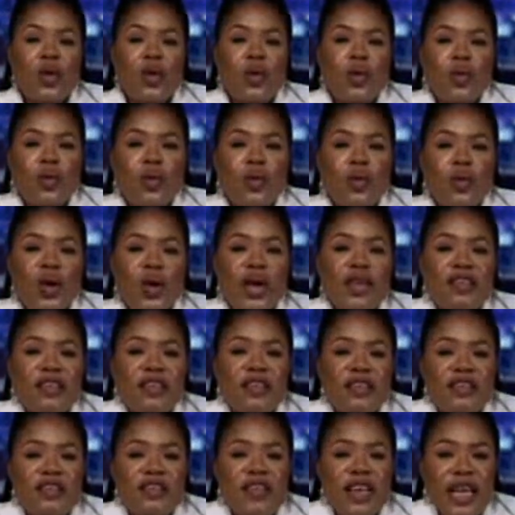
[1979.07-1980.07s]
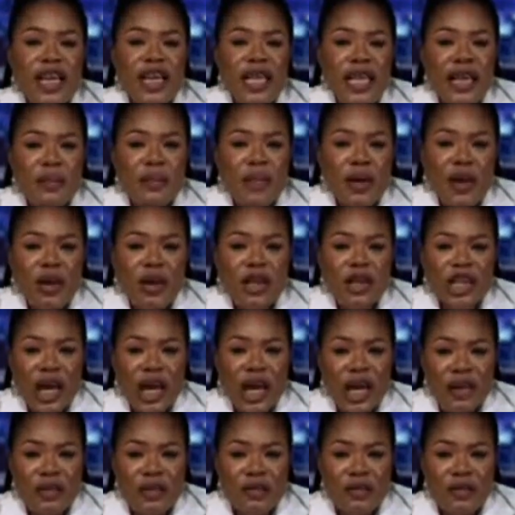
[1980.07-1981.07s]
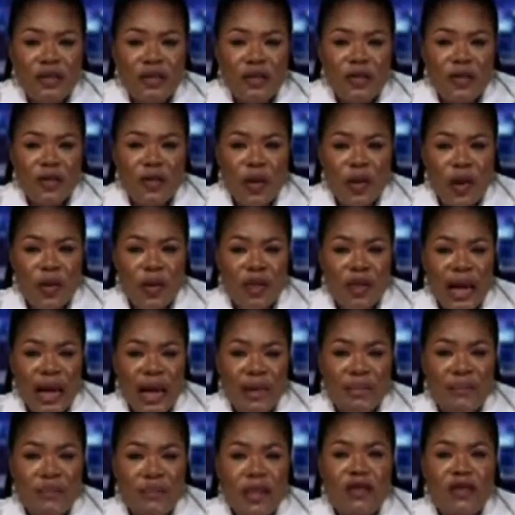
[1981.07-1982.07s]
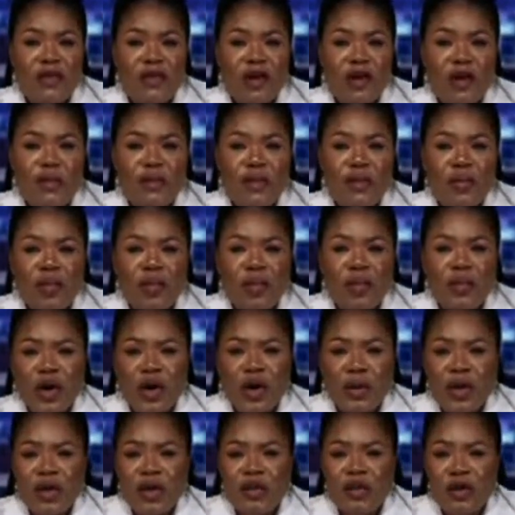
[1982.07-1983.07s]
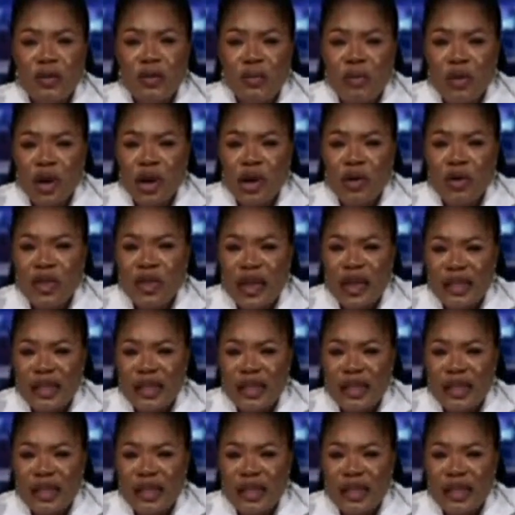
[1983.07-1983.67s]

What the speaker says: We sincerely apologize for that mix up. We promise to bring you that